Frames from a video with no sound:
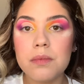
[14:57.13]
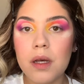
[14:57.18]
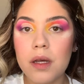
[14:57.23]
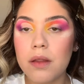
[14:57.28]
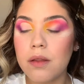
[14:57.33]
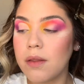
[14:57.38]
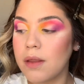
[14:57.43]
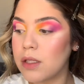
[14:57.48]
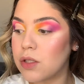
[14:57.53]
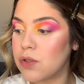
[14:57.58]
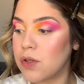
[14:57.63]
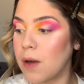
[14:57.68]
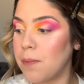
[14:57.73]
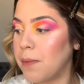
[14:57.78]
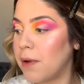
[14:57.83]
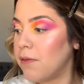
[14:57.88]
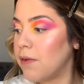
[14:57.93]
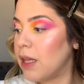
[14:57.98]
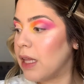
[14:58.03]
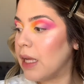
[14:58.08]
Other than drop
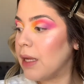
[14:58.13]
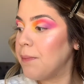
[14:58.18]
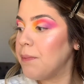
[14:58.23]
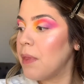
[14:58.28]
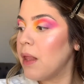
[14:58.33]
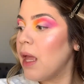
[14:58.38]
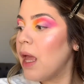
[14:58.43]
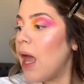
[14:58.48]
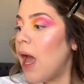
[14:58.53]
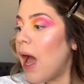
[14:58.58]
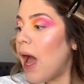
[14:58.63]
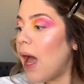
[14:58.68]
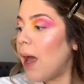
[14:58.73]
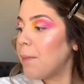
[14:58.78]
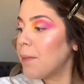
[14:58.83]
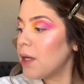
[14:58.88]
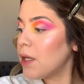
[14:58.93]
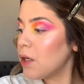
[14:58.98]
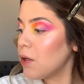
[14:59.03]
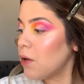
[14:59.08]
everything.
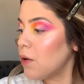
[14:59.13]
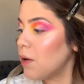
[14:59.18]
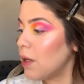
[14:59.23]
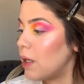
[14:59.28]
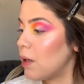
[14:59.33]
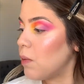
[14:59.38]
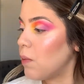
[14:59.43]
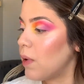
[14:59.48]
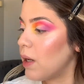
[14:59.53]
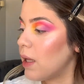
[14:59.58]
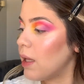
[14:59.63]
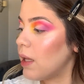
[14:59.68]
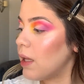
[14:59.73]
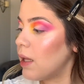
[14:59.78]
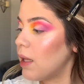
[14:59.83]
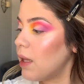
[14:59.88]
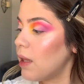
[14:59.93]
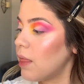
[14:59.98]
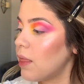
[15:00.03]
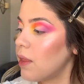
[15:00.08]
I'm going to go in
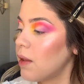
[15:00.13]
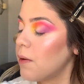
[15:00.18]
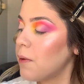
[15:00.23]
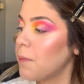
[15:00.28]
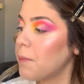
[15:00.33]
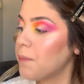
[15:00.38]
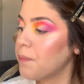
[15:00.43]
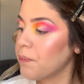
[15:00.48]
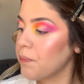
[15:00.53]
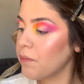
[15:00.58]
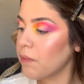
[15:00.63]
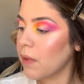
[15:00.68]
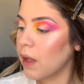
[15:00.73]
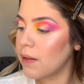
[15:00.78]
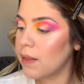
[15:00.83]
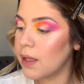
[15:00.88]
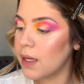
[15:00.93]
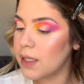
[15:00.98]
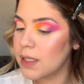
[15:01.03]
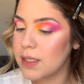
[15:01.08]
with
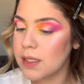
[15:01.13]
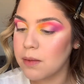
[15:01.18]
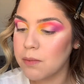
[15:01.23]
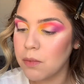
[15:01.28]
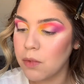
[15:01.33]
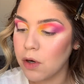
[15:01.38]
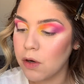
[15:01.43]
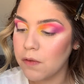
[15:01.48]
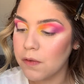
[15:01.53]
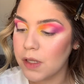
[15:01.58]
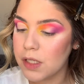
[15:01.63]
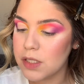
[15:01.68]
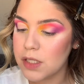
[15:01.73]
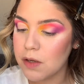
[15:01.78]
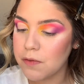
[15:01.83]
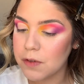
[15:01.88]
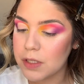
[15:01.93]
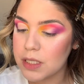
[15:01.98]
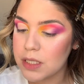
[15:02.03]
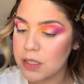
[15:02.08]
this Morphe and
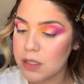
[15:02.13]
Jeffree